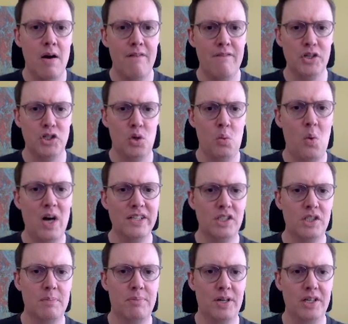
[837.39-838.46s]
Fischer wants
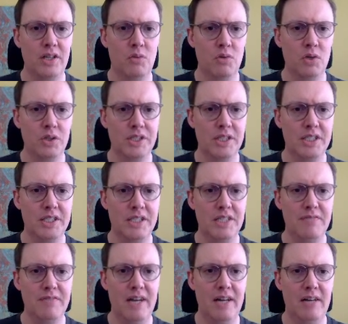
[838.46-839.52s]
to bring the rook to the c
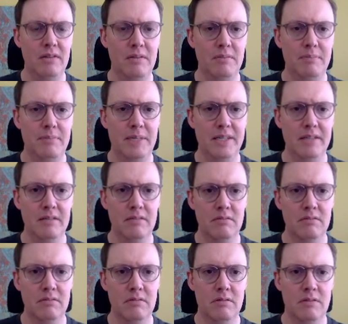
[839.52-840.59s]
file, but
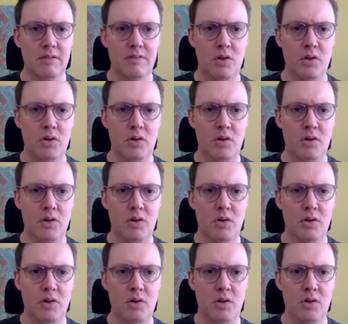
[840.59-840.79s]
of